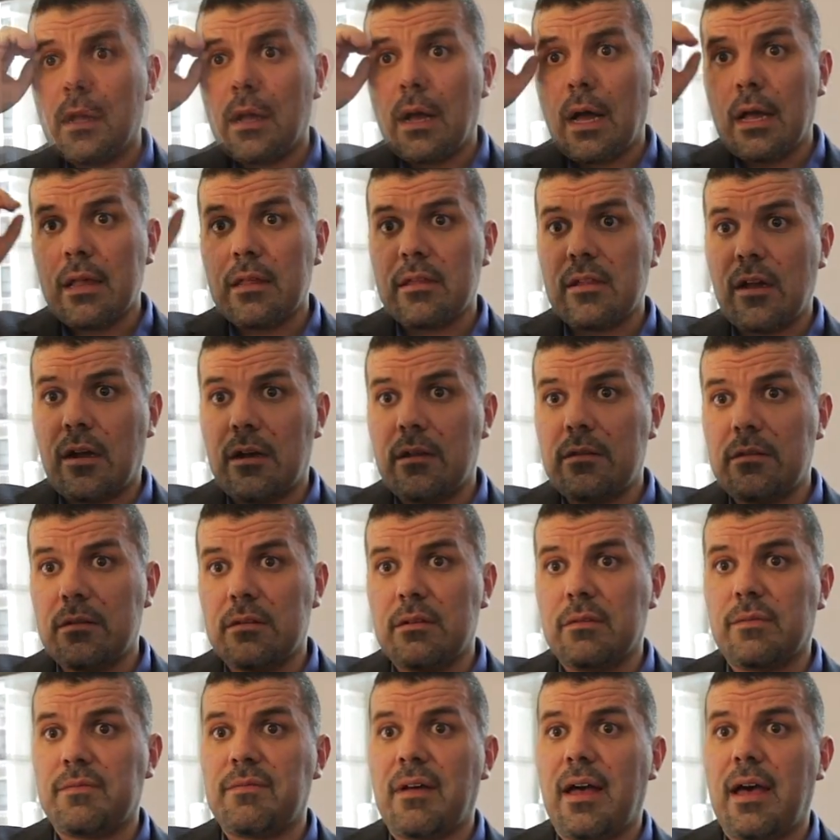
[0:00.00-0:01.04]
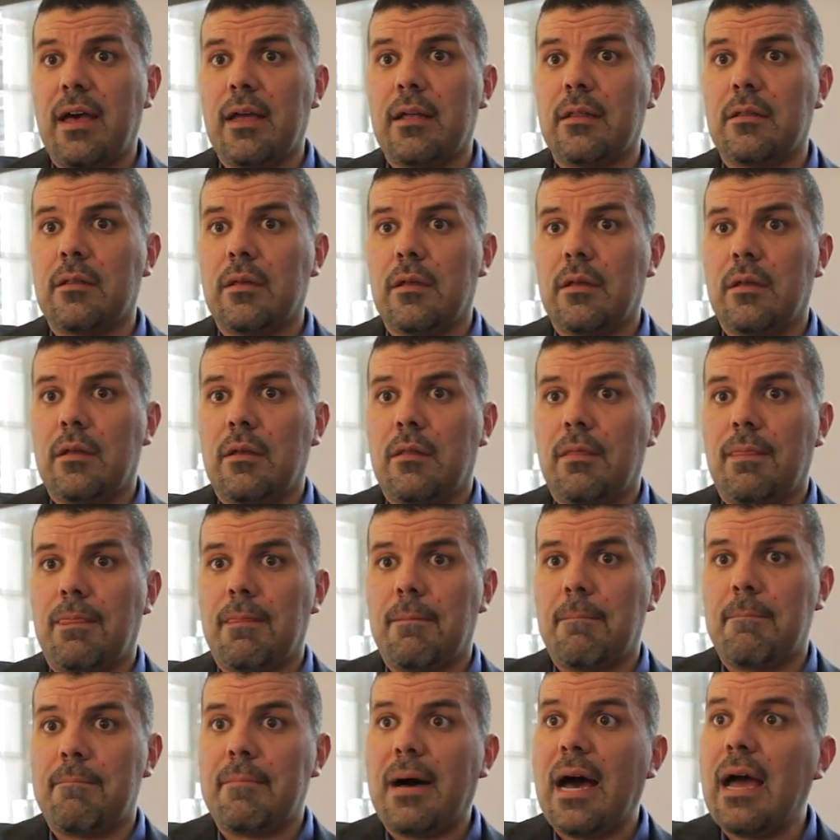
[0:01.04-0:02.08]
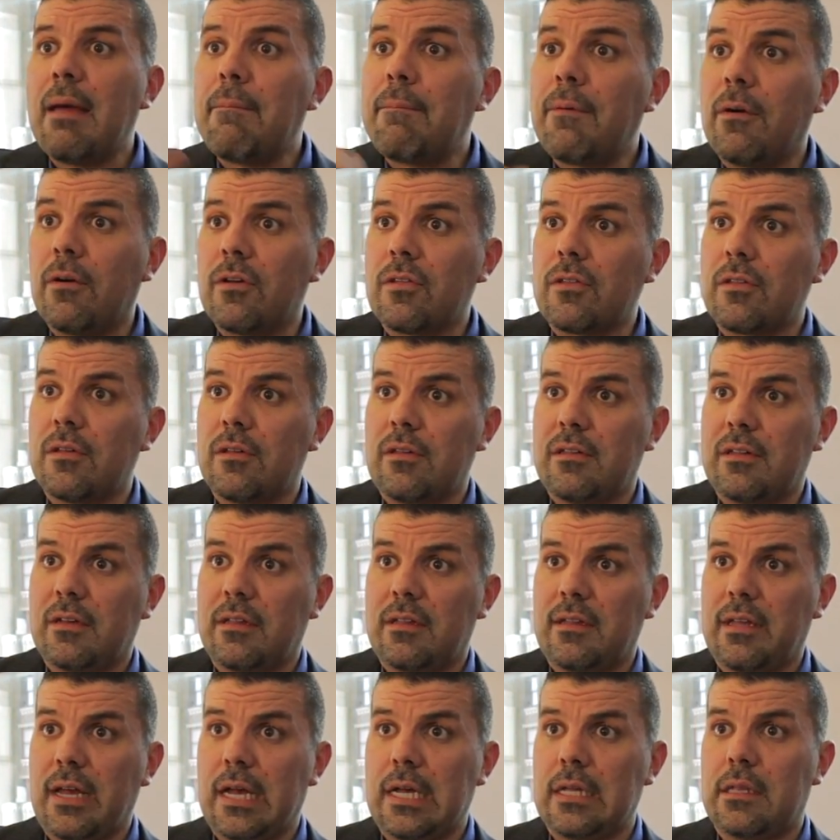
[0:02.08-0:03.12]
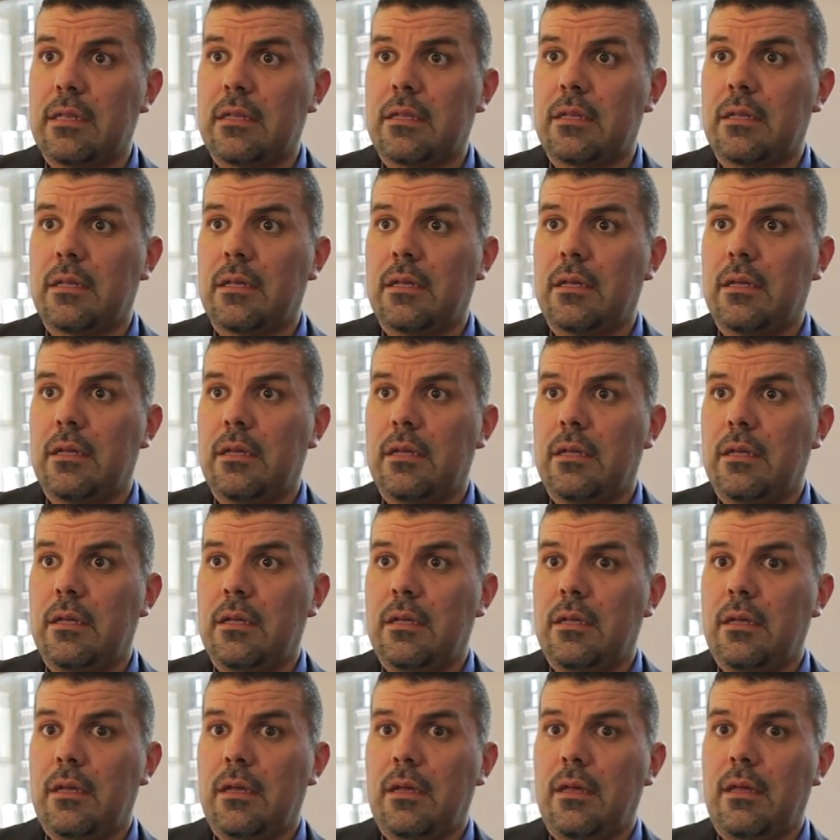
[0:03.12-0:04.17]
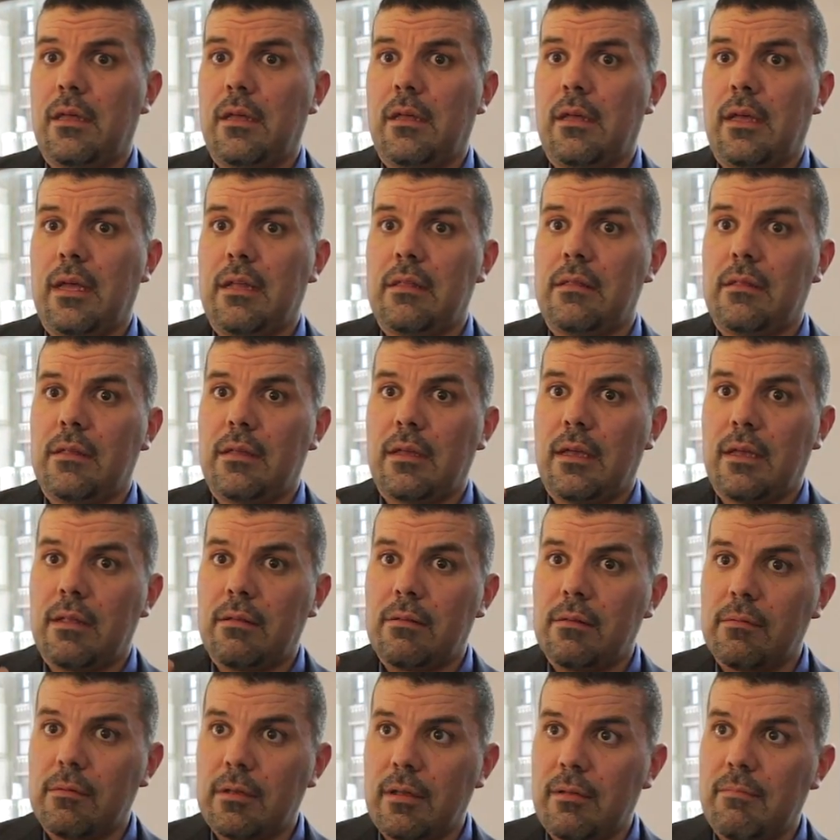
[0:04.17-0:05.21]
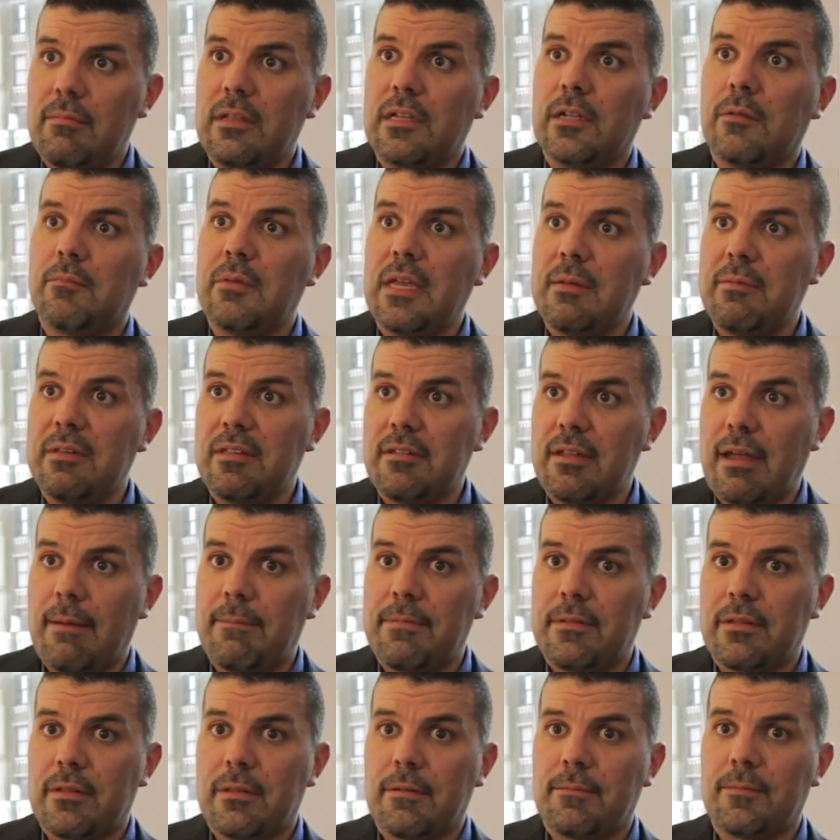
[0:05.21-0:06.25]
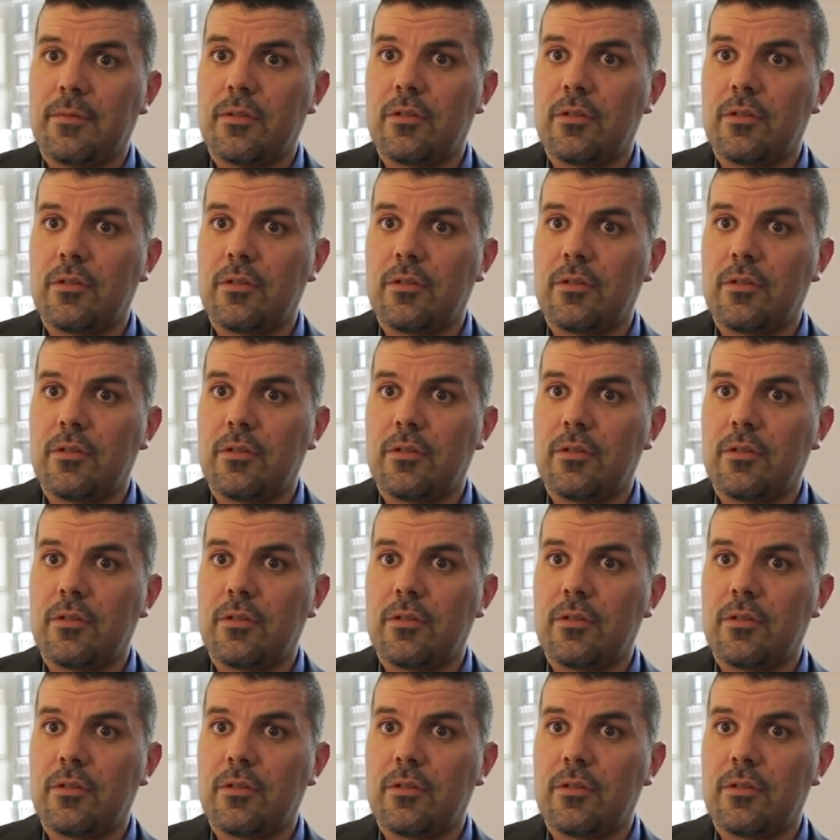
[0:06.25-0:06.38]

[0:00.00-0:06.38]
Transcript: I started to define my personal success and little baby steps.